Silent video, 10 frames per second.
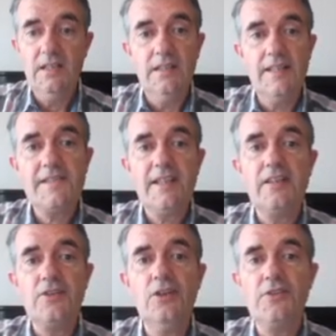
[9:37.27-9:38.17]
Let's take a
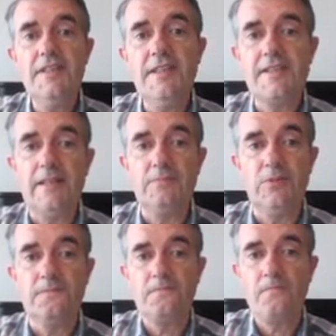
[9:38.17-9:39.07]
concrete example.
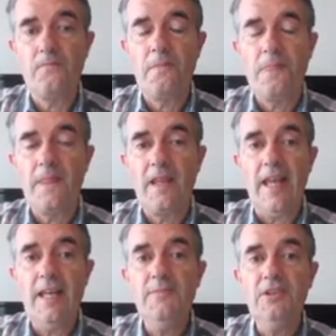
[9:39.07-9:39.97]

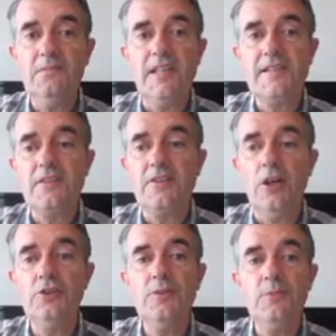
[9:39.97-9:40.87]
Emma is an
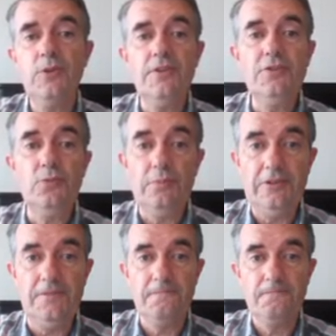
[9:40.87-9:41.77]
unemployed
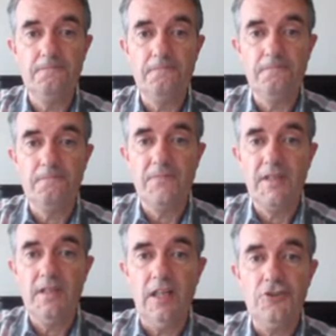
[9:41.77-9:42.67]
woman,
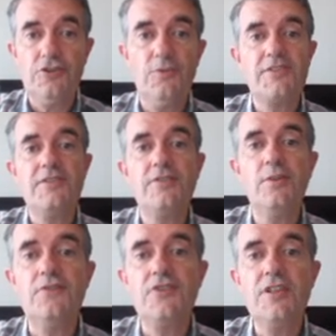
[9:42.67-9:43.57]
and she wants to know
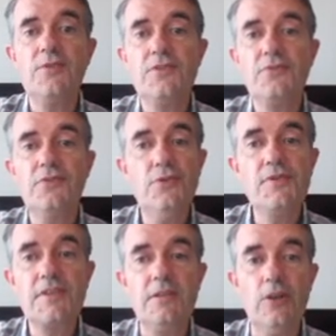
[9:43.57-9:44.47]
if she was
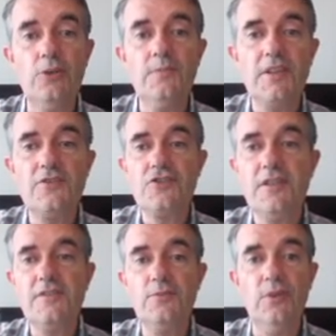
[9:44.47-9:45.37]
refused a loan because she
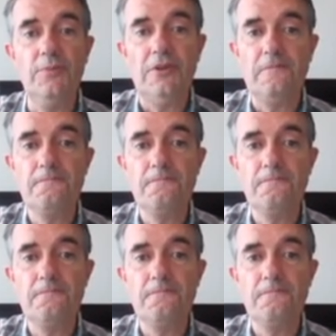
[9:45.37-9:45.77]
is a woman.